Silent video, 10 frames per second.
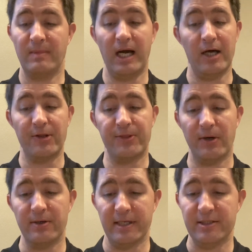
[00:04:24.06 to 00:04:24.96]
On the
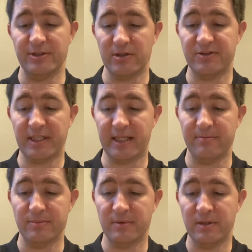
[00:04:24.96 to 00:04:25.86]
third day, Joseph said to
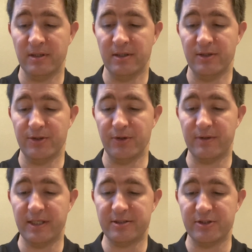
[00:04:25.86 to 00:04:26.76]
them, Do
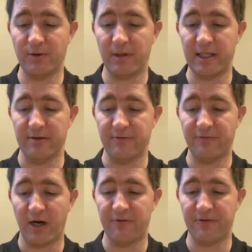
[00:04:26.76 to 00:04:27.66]
this, and you will live,
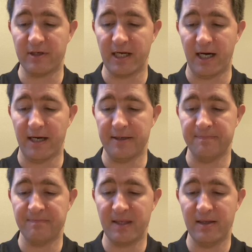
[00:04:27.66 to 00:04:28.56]
for I fear God.
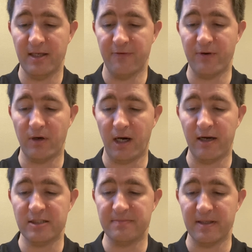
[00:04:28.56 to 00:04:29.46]
If you are
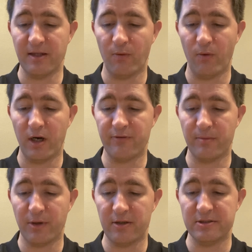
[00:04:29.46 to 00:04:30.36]
honest men, let one of your
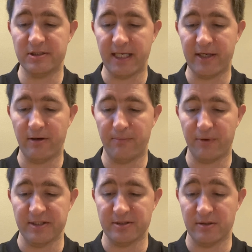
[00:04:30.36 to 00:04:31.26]
brothers stay here in
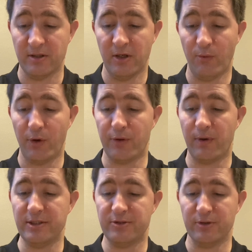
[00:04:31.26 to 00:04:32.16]
prison, while the
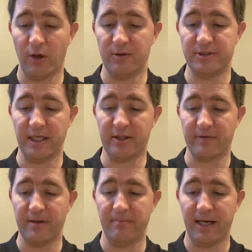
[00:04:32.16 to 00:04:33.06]
rest you go and take the
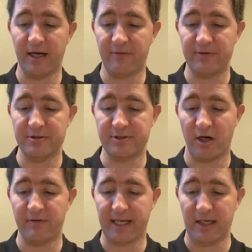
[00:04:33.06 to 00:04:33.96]
grain back for your
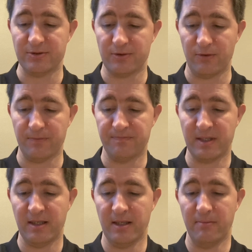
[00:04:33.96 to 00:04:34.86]
starving household.
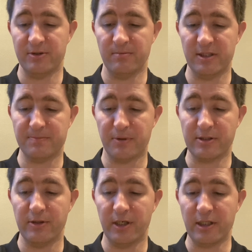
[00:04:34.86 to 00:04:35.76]
But you must bring
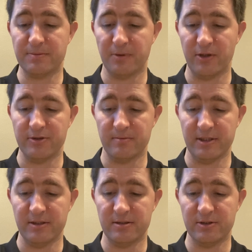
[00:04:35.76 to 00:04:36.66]
your youngest brother to
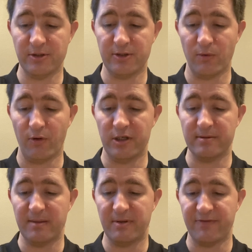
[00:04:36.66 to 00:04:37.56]
me, so that your words
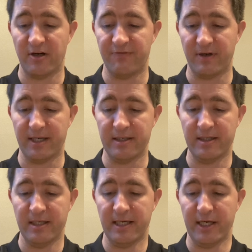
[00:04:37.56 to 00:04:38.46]
may be verified,
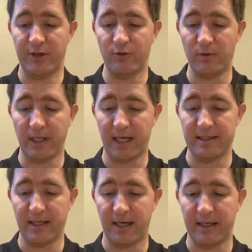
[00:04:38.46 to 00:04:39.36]
and you will not
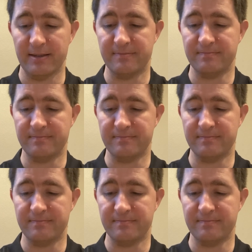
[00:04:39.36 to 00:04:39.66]
die.